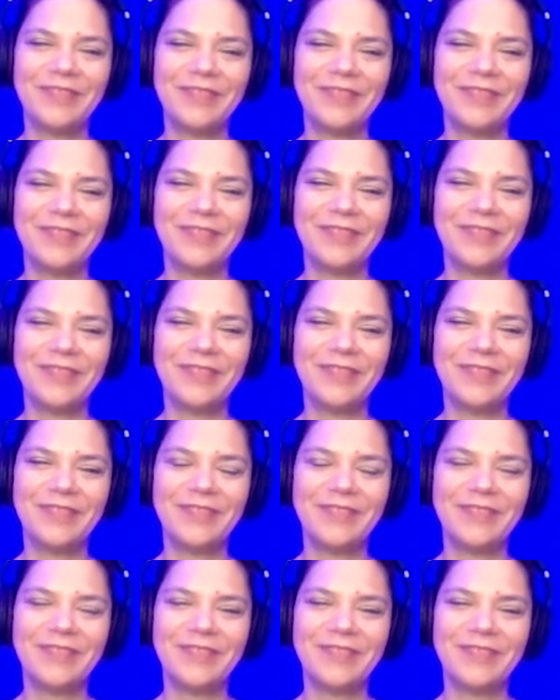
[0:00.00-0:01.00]

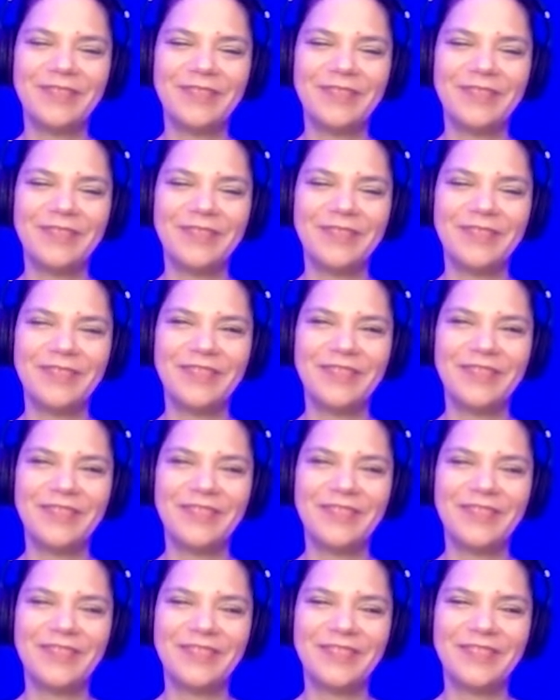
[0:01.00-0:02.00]

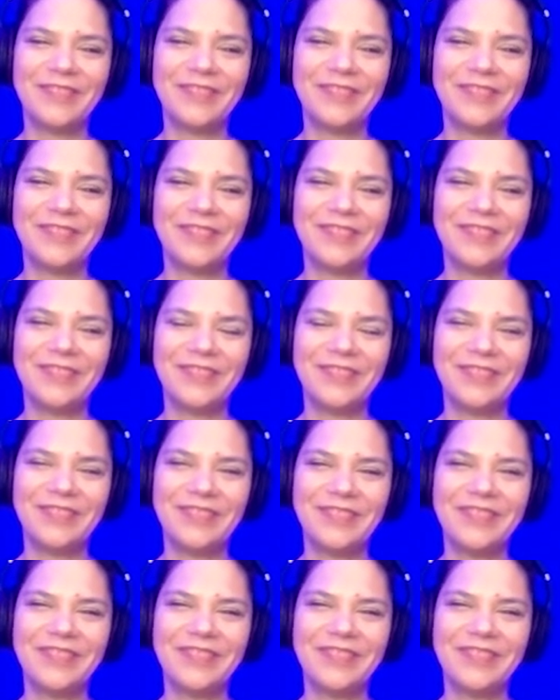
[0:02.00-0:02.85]
The person shown says nothing.